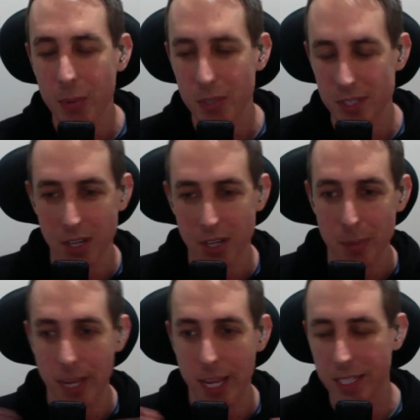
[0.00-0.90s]
which is kind of
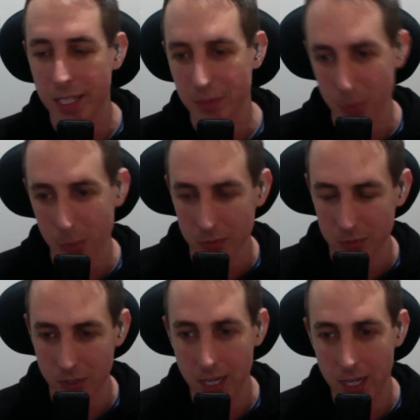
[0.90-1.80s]
panning left and
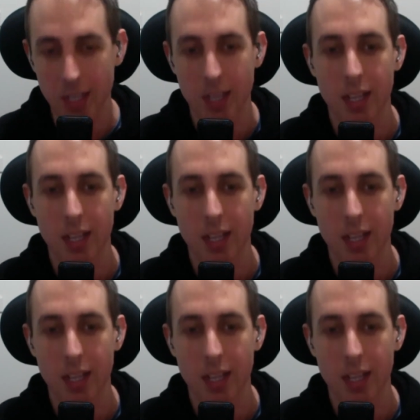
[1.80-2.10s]
right.